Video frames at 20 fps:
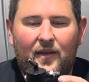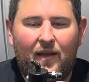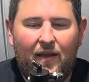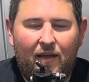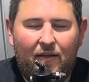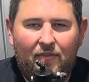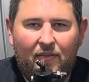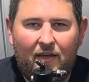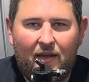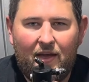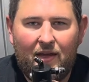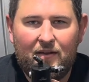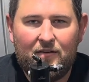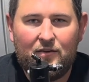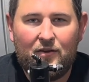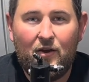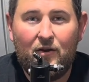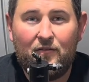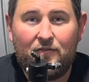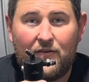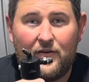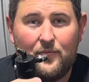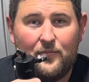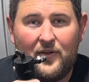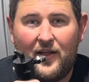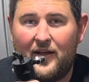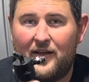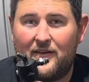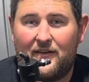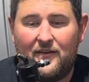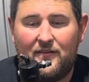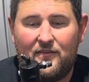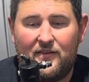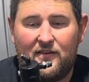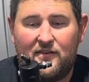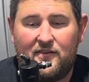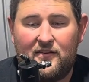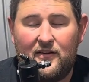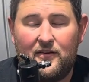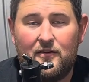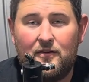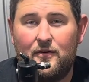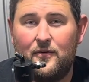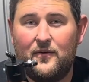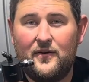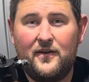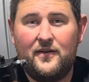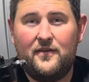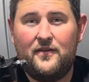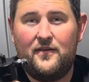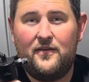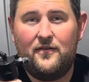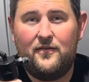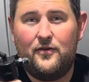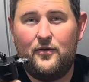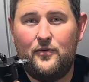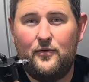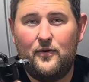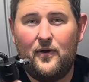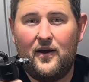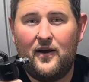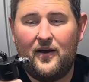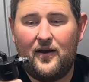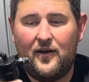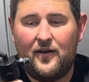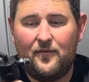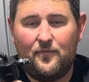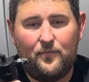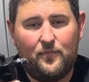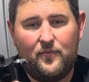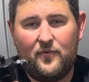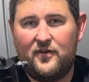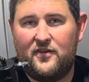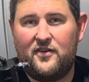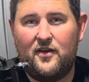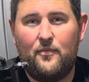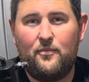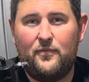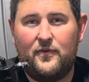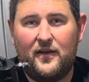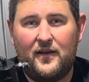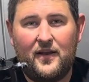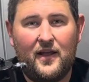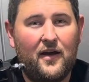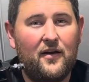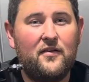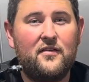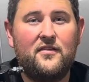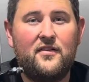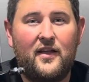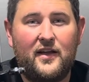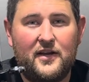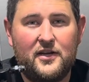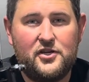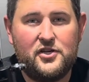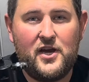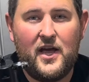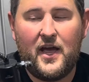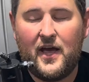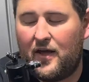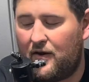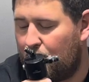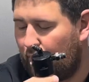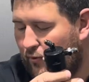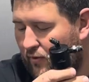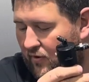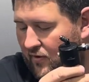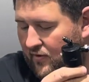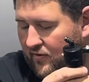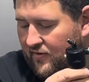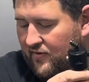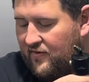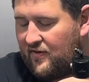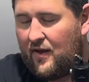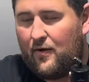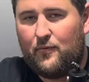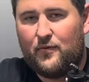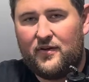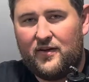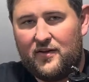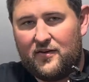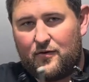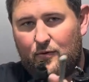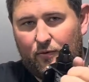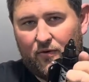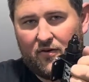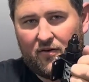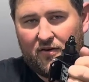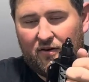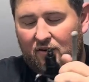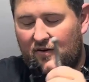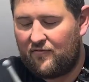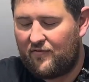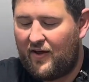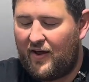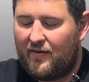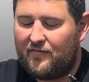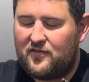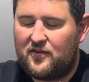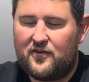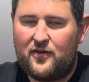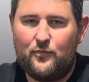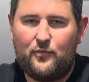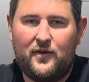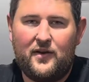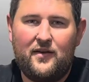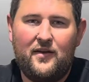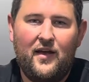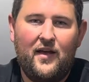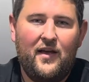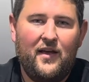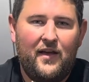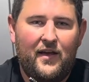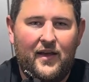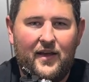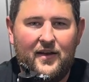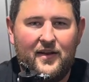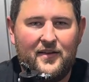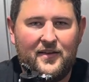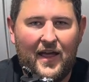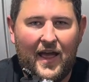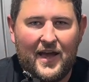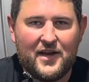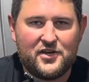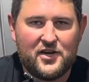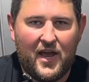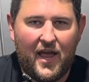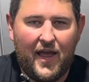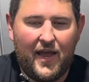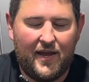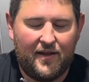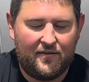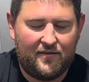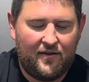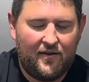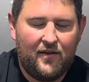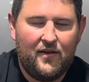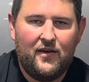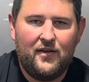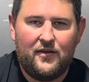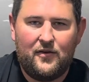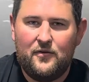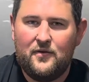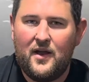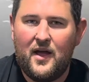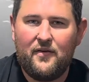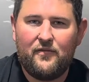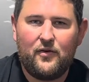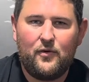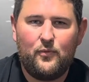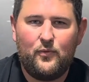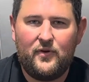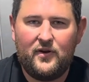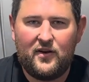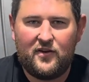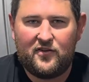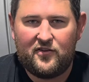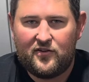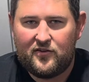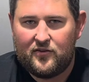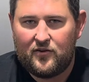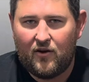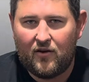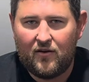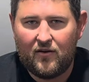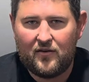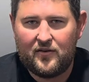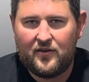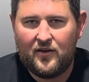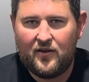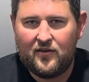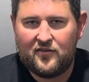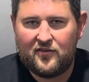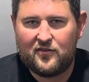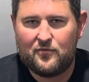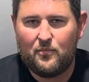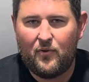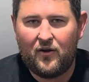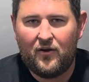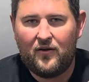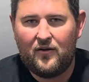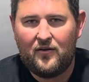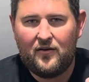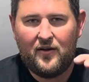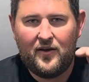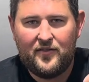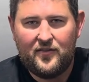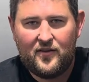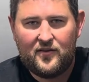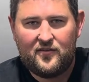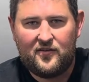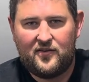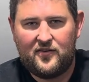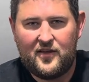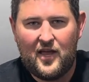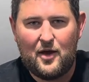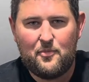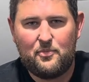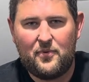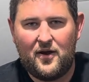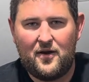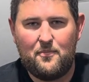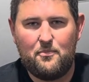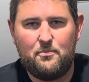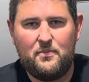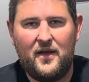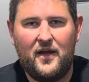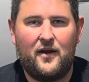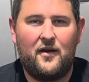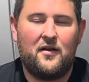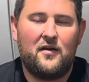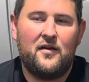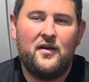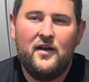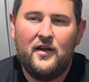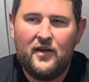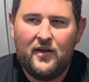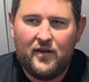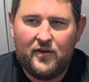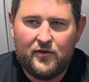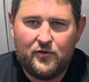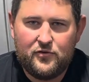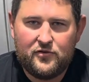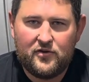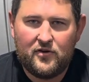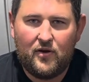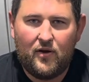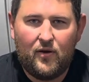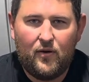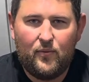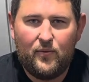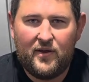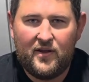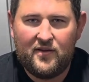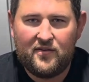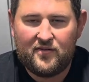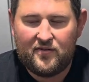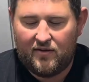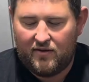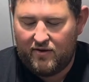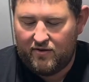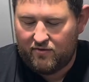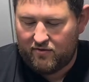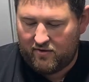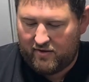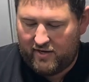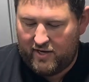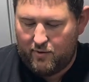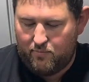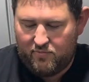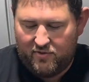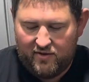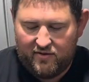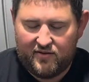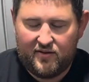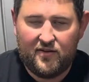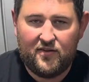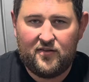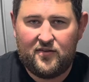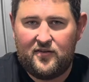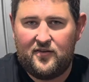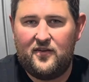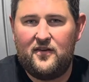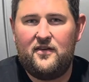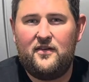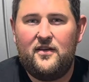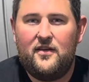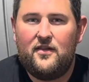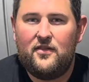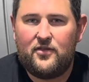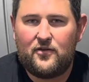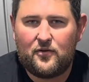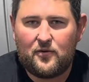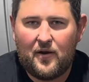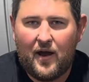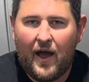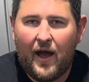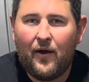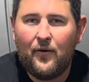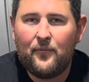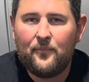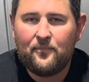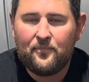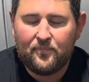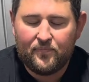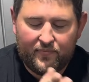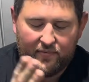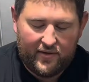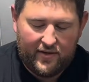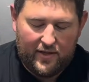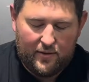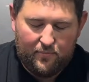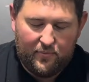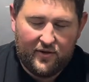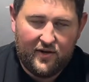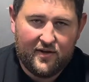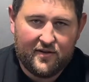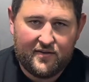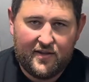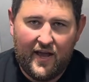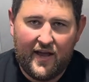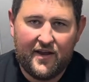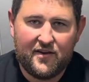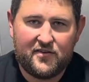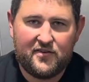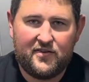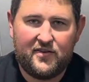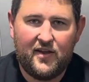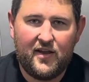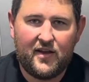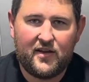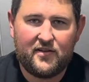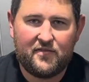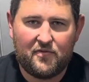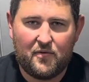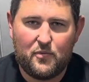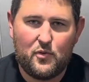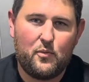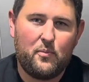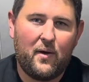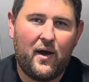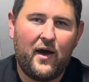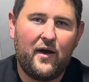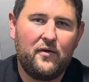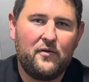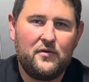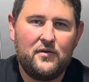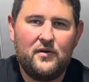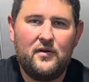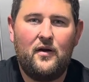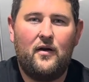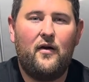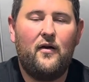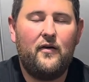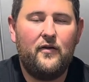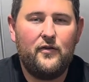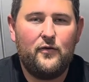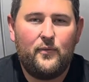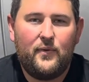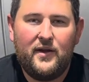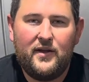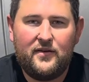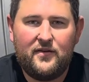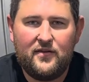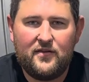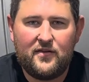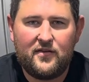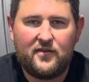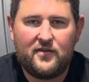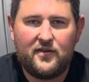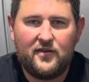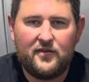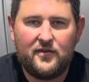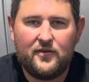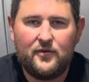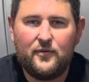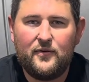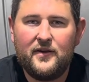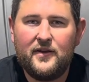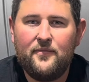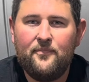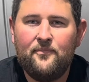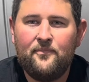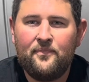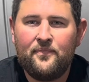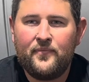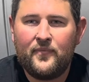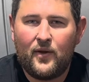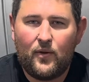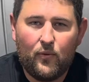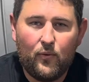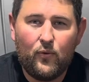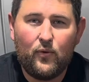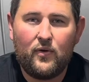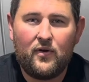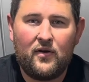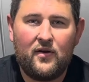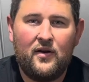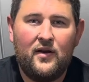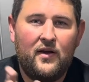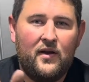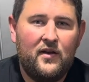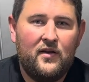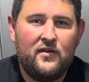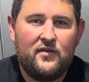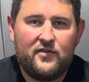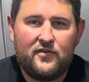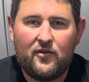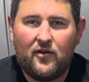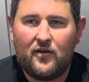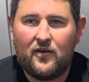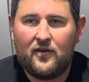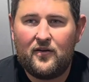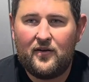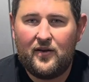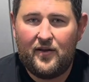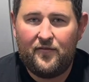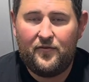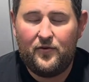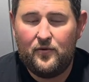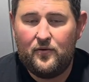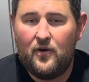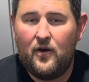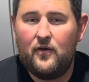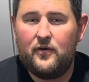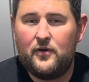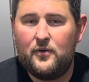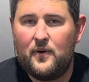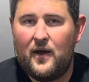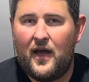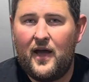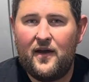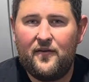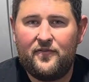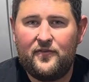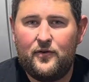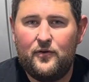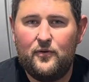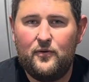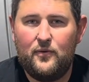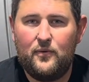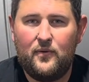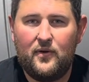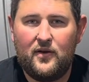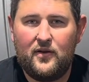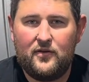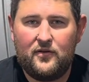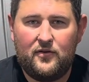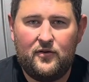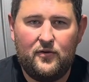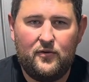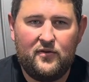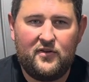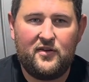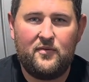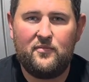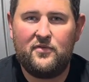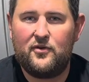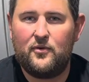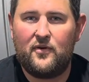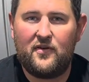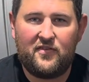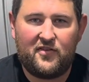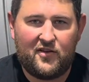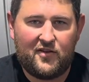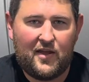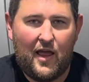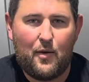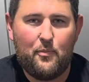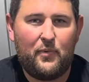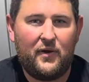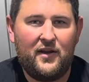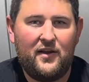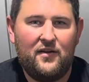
and then go from like the solenoid to something else like a jet or say one of these quarter turn valves or something and a dash 8. You never want to start small and then step up bigger. You should always either keep this consistent throughout, keep it a dash 6 from the bottle all the way to the solenoid, or start, if you know you have to do some sort of stepping